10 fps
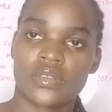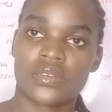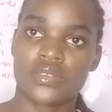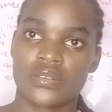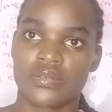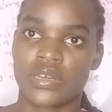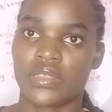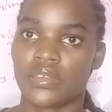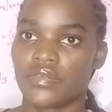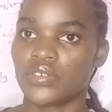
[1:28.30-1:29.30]
Let's look at
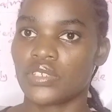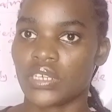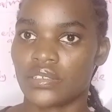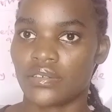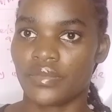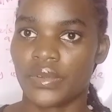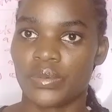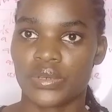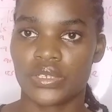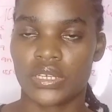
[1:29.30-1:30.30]
the features of
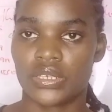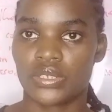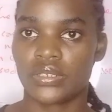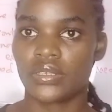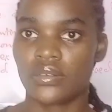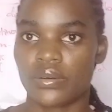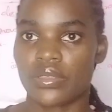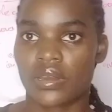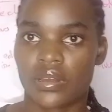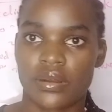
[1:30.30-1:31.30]
depreciation or
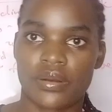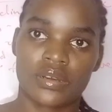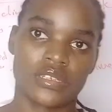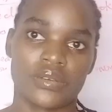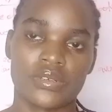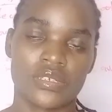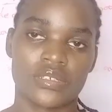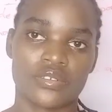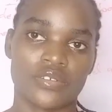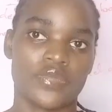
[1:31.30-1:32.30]
the
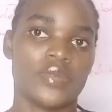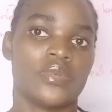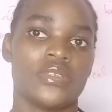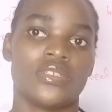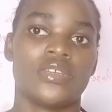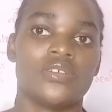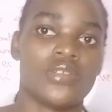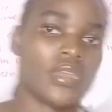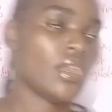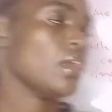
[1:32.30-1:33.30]
characteristics of depreciation.